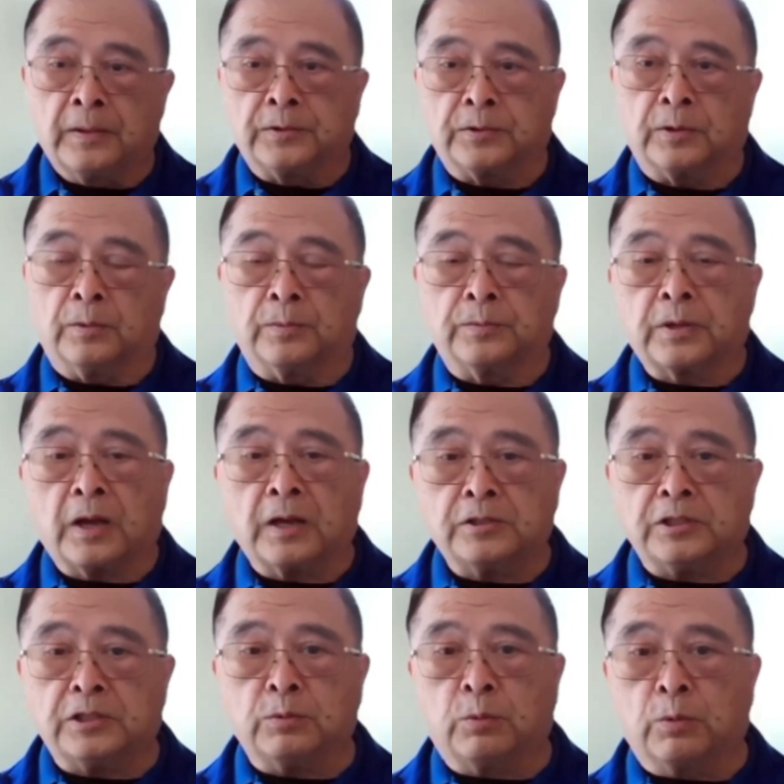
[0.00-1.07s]
so Tai
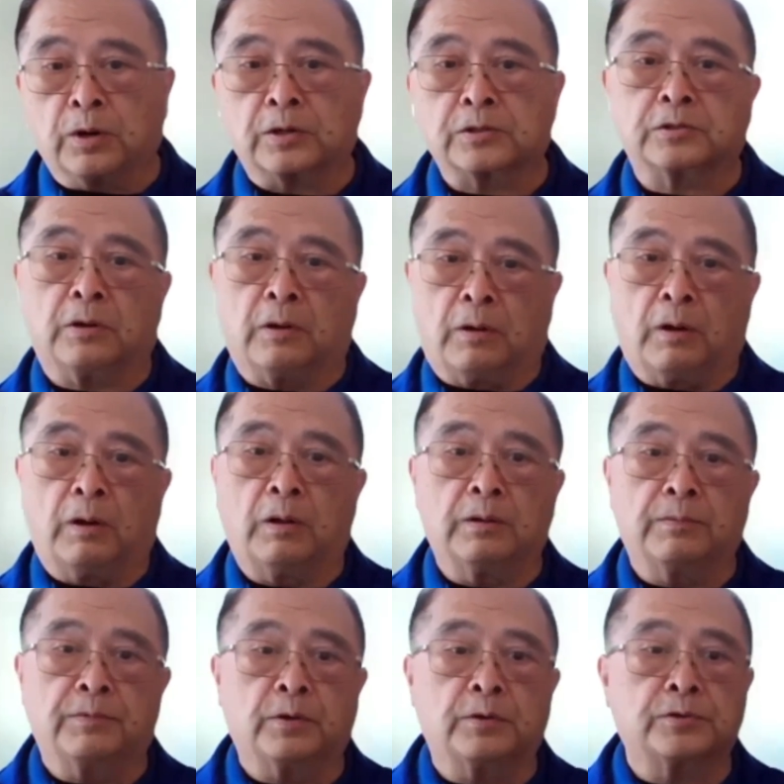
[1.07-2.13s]
Chi works all
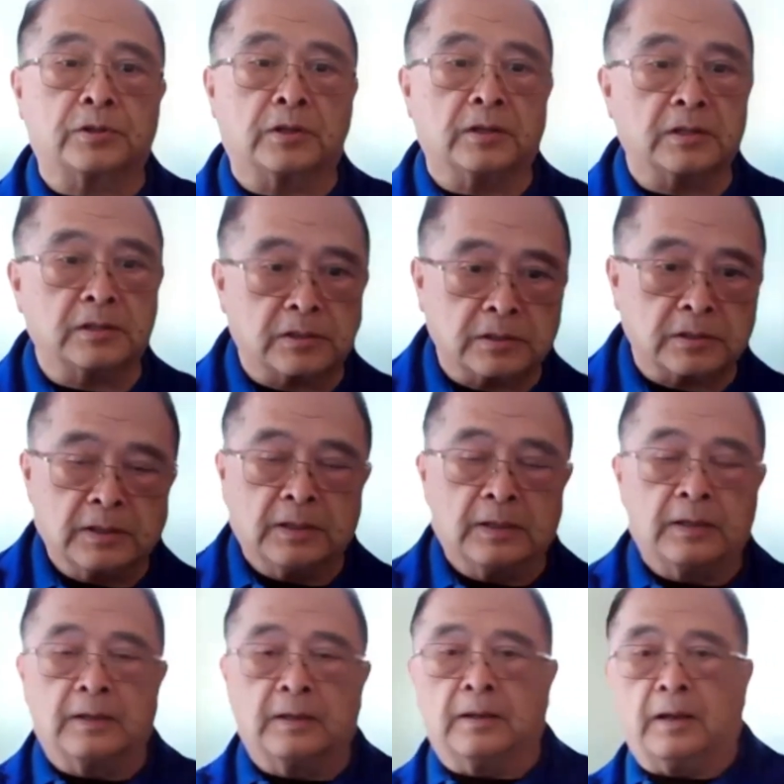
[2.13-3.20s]
of those things
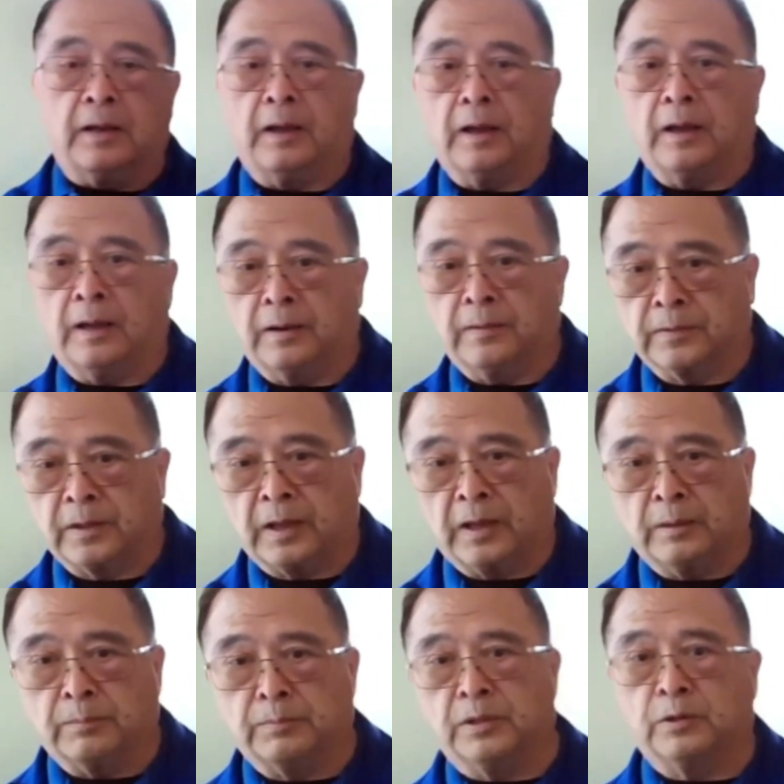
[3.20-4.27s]
and
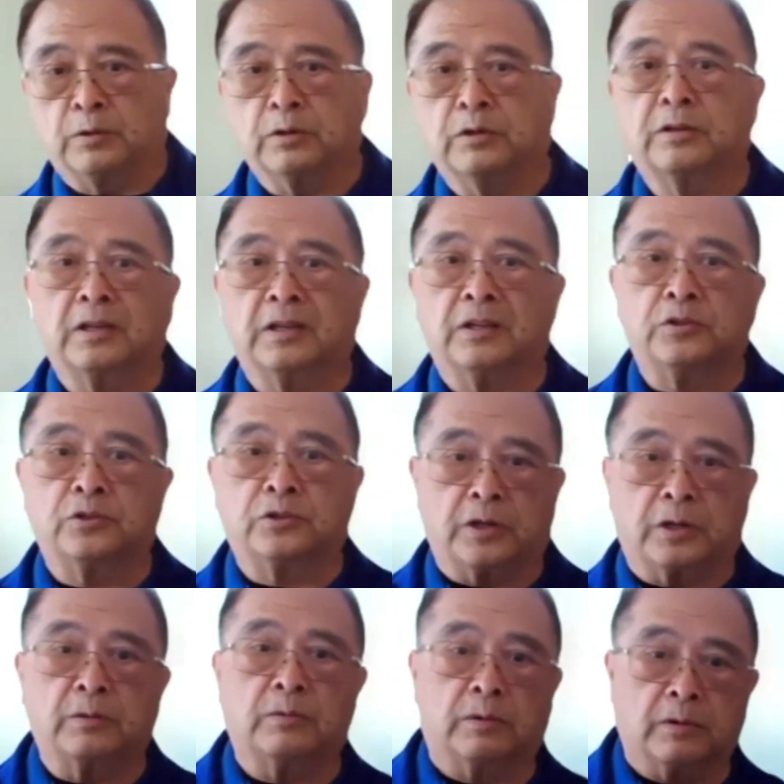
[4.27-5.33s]
can be good in
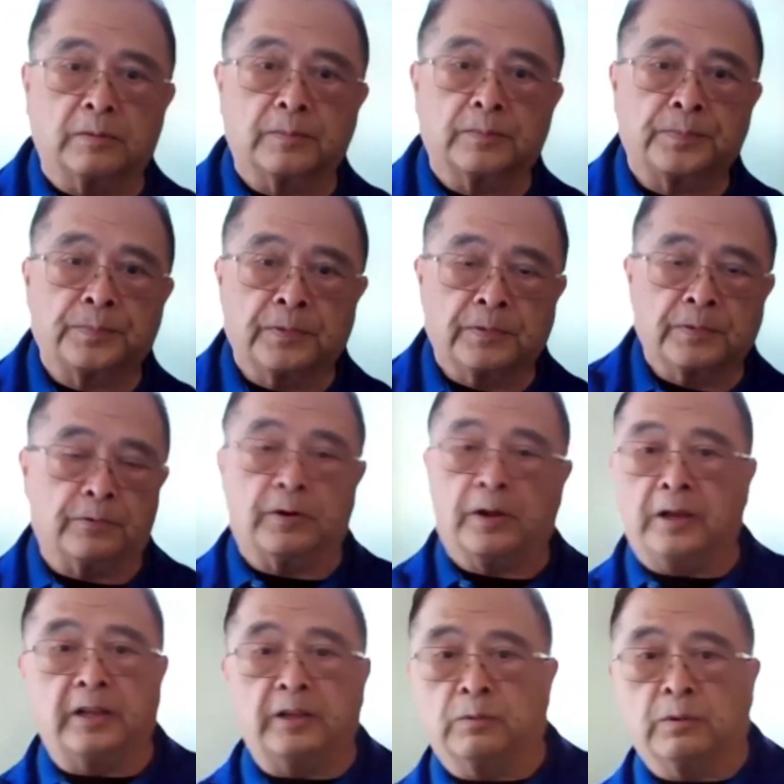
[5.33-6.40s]
general for
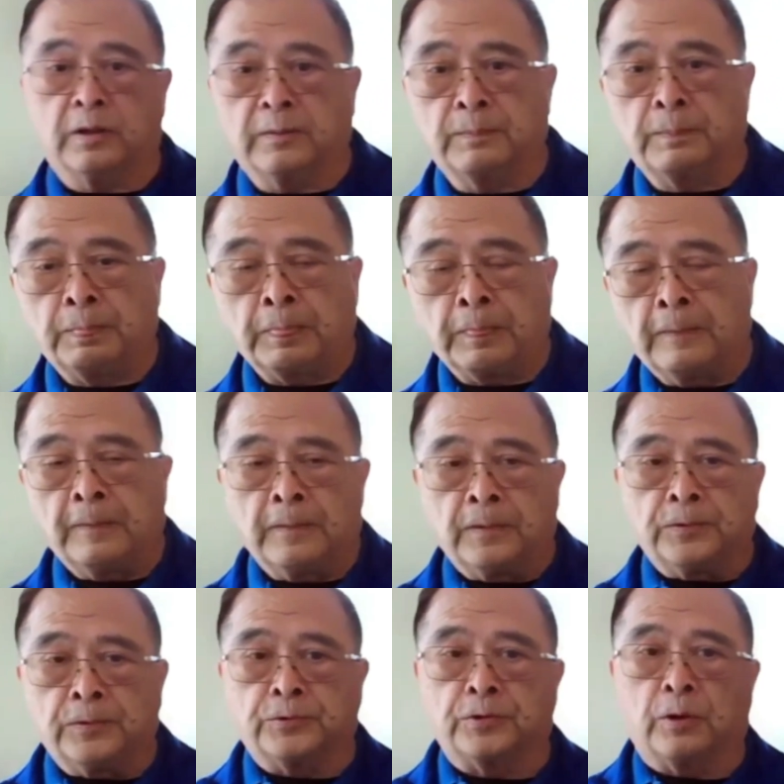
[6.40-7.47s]
anyone.
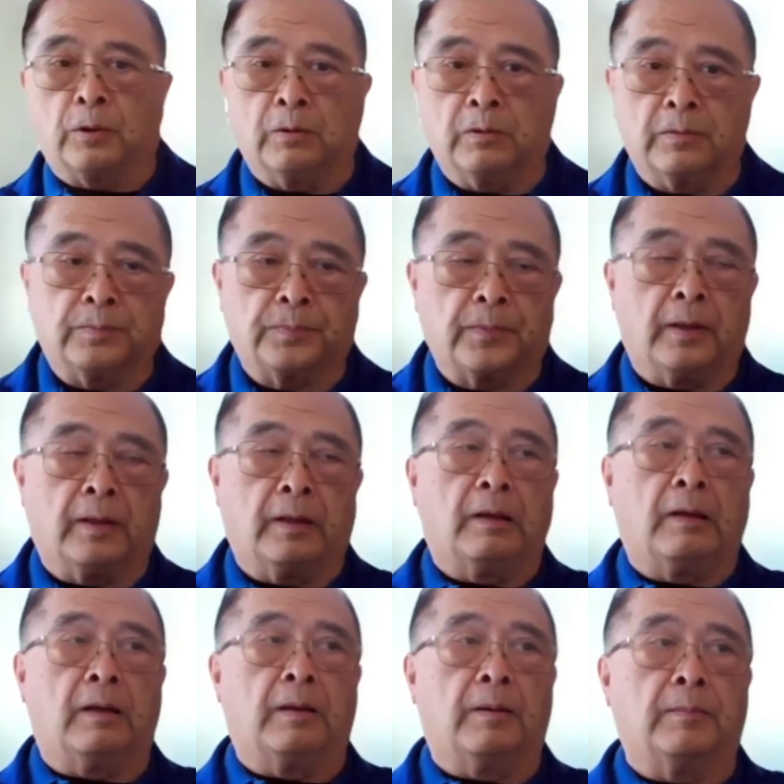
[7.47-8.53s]
So
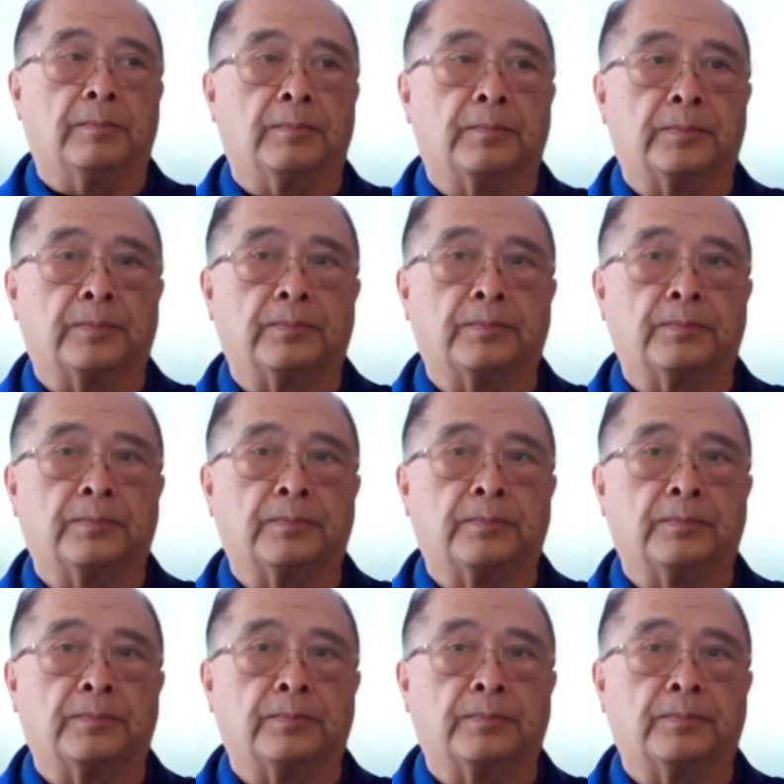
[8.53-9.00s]
um,